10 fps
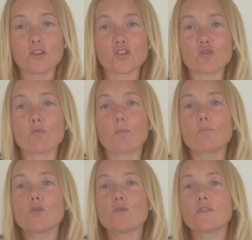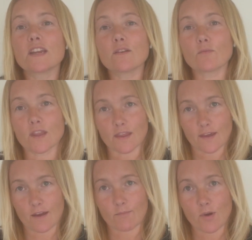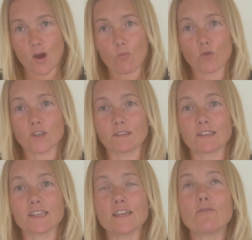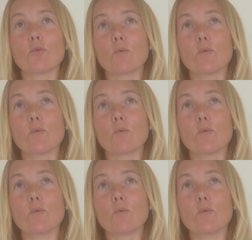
that someone moved in with them and wouldn't leave,